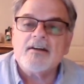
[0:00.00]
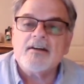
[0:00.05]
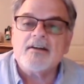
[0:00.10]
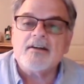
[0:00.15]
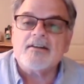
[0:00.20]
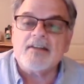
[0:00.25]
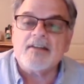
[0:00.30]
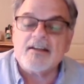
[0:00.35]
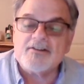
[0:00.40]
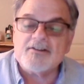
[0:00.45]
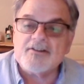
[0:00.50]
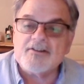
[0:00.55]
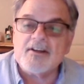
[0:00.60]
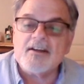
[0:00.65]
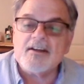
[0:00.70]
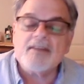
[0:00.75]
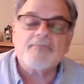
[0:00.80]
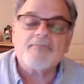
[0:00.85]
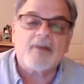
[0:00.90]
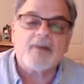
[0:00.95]

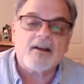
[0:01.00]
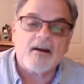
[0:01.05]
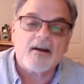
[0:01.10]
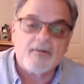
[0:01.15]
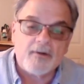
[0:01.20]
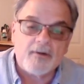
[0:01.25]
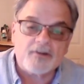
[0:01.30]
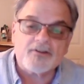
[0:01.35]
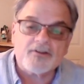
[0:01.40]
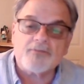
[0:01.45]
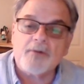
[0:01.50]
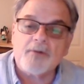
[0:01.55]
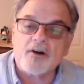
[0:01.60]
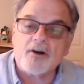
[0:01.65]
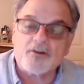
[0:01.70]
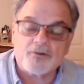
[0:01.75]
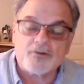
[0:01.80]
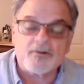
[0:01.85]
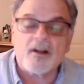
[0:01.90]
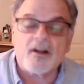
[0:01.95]
DC, but I'm also
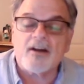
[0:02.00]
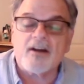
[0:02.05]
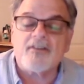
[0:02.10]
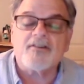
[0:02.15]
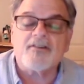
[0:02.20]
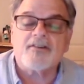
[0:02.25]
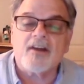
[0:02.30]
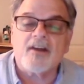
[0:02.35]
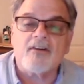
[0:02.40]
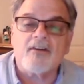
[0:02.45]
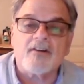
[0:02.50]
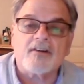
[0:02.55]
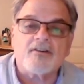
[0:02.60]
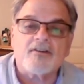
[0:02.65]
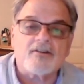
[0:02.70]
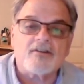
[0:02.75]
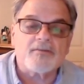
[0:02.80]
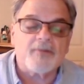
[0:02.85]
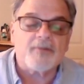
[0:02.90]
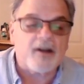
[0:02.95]
partial to a lot of these
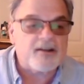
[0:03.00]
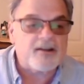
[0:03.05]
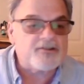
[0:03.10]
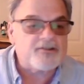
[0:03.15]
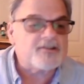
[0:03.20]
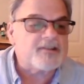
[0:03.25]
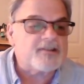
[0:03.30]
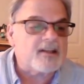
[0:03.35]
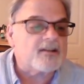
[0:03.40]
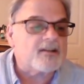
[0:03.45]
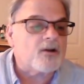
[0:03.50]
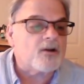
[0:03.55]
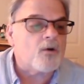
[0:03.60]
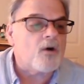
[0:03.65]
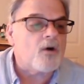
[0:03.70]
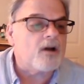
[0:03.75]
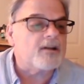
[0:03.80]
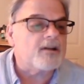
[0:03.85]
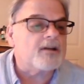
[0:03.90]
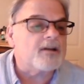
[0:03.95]
characters. But I just think the
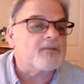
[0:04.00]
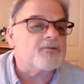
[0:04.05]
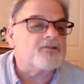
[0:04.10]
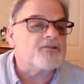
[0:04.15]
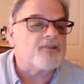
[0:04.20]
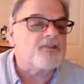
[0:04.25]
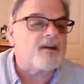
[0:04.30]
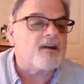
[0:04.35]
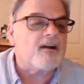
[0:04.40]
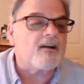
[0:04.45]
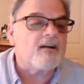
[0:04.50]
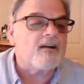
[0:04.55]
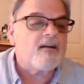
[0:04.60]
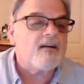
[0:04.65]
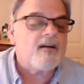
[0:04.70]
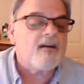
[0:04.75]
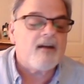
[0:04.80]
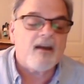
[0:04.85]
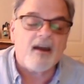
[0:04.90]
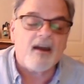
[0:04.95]
quality was there,
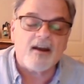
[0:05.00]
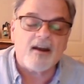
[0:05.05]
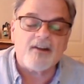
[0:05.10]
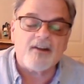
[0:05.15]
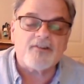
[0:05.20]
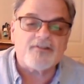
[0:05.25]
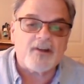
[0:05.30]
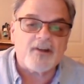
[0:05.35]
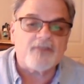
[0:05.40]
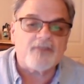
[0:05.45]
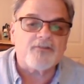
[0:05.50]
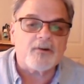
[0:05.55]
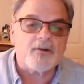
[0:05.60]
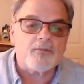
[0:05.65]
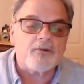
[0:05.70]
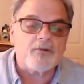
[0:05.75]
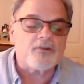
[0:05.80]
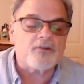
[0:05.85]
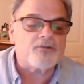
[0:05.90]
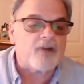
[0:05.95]
and it's definitely
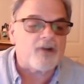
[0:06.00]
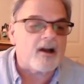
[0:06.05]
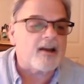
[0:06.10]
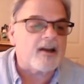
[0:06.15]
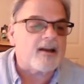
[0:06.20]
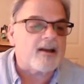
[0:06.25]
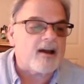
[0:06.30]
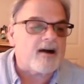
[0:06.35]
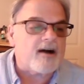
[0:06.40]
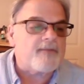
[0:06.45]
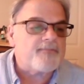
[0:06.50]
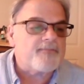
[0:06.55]
worth trying out.